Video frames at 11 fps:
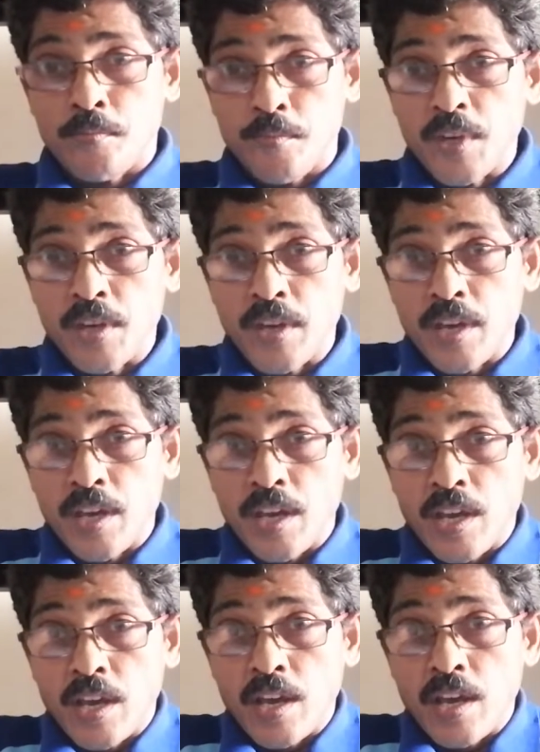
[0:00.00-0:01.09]

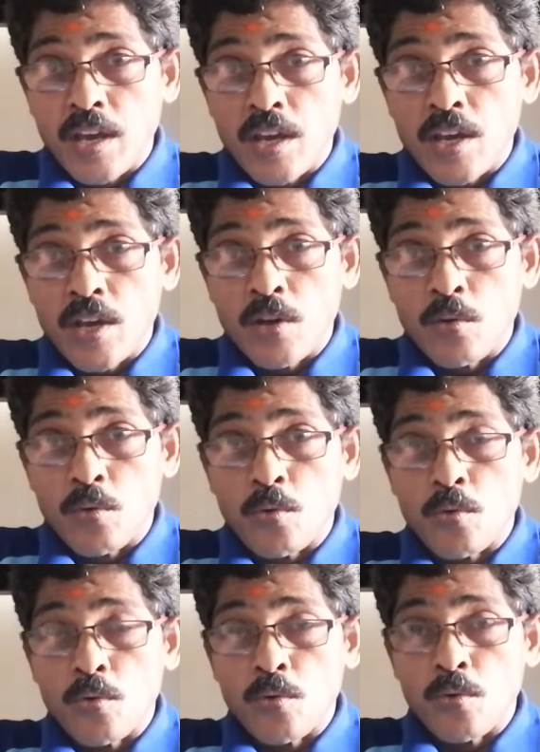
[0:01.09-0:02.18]
be
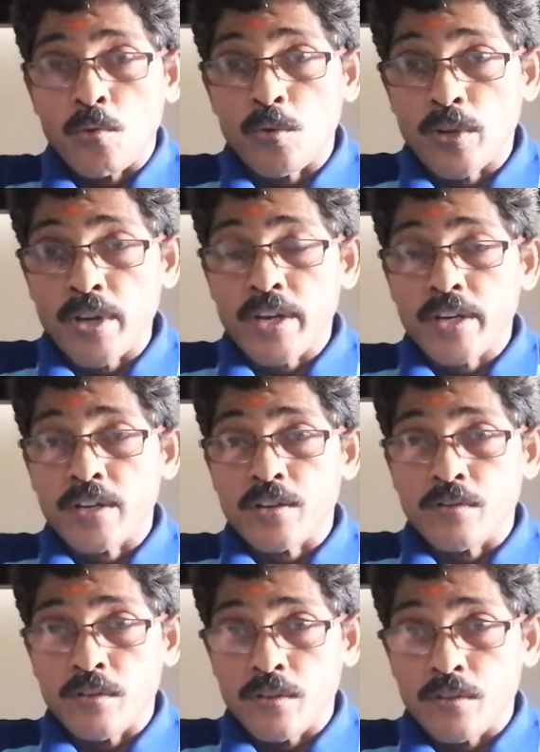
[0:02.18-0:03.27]
good
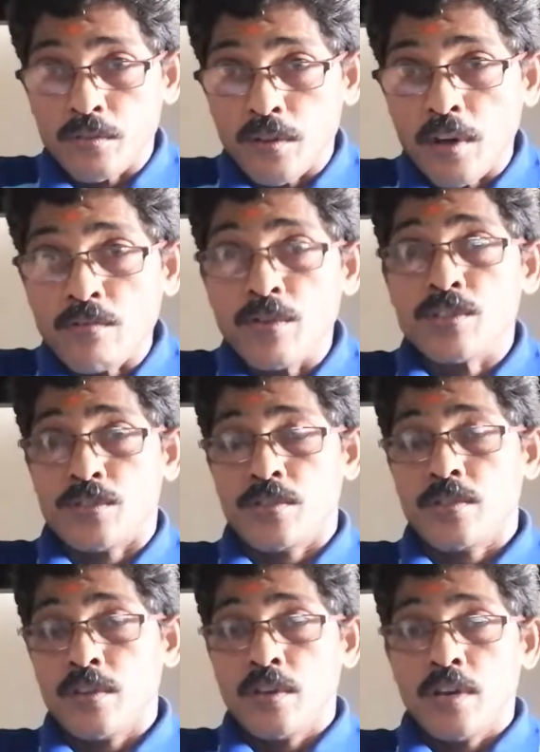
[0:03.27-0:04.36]
character always
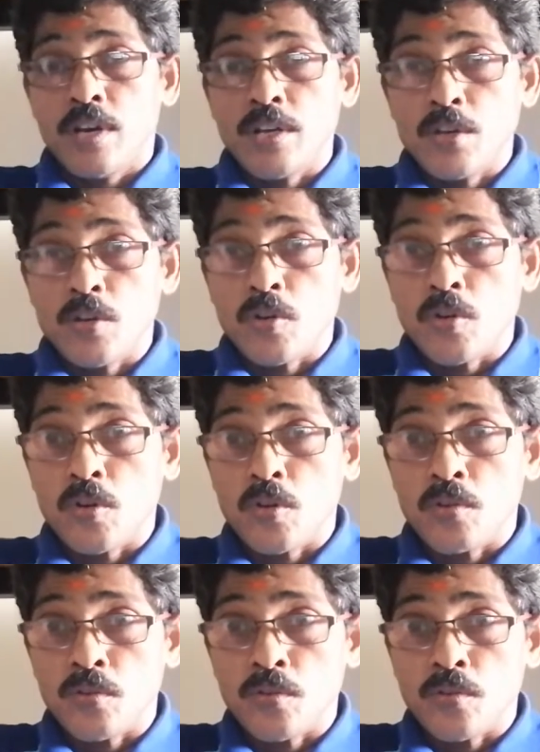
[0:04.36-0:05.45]

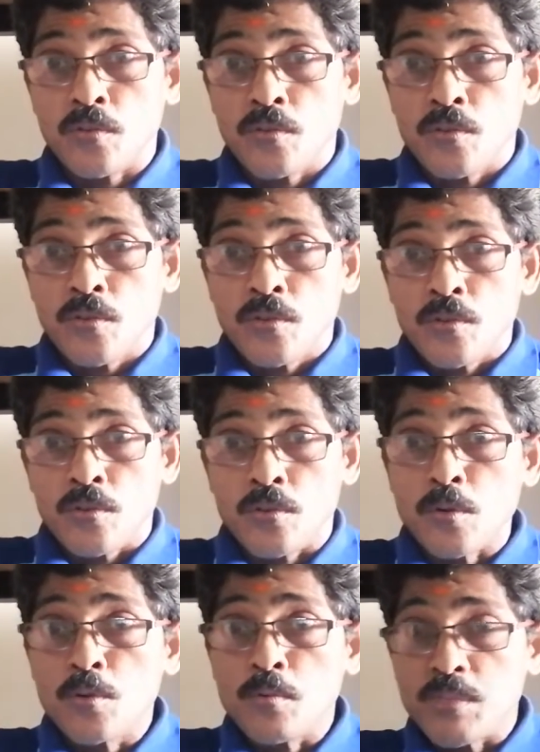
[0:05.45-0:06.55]
and
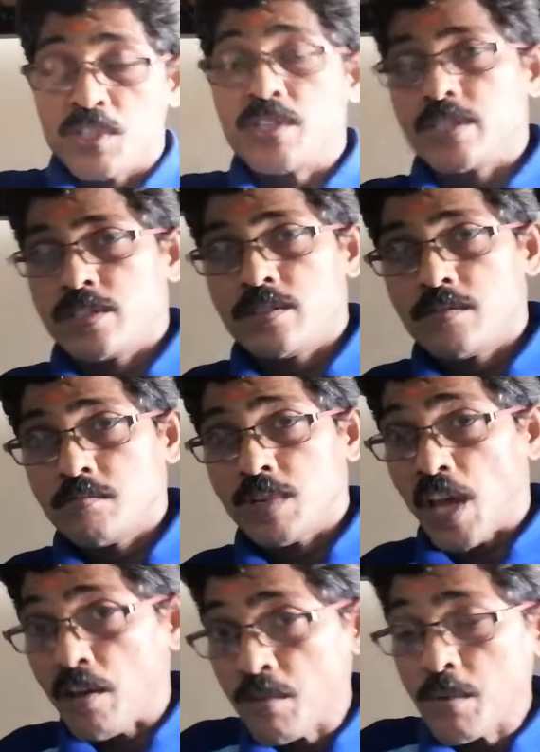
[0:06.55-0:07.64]
don't do mistakes. But
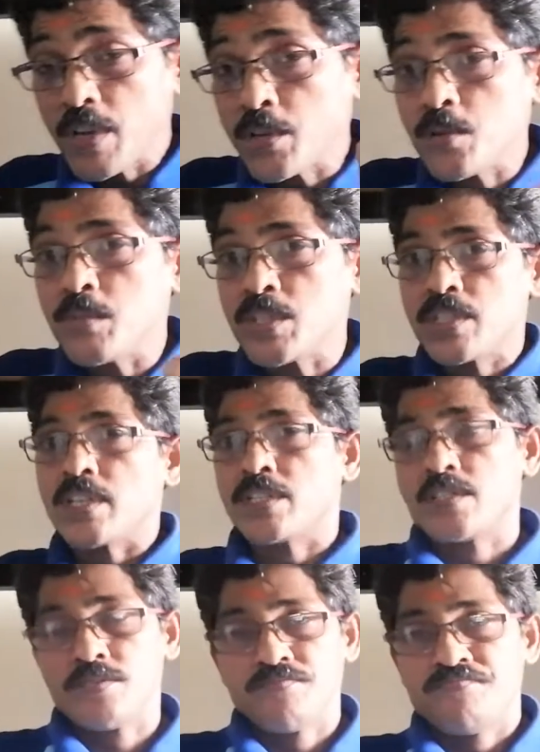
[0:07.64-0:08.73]
everybody do
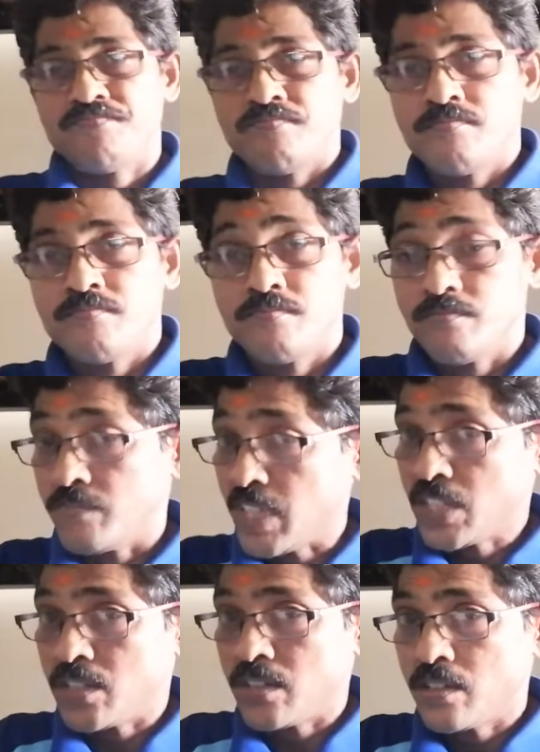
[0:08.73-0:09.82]
mistakes,
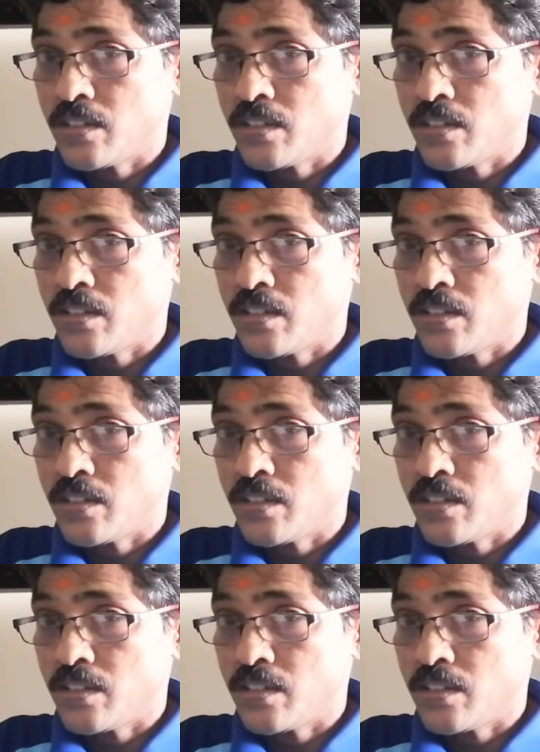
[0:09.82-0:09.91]
but